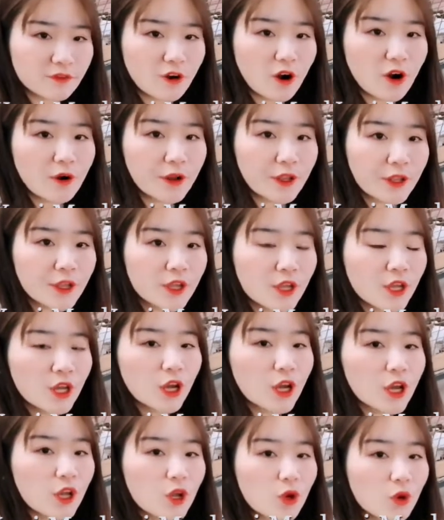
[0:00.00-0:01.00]
very
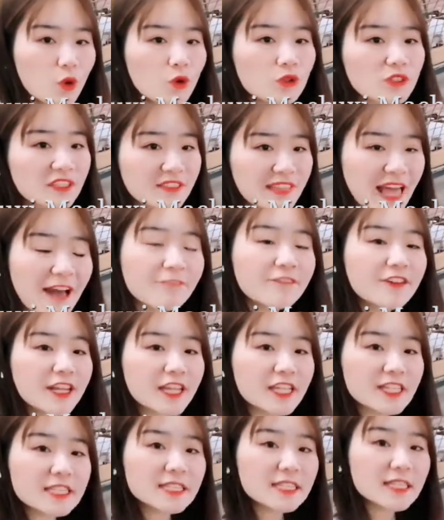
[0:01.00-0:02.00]
good
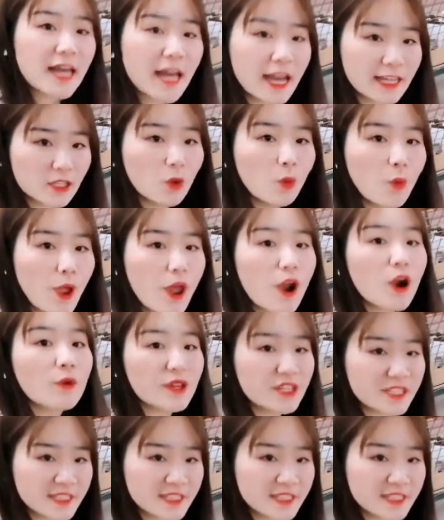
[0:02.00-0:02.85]
toughness and well.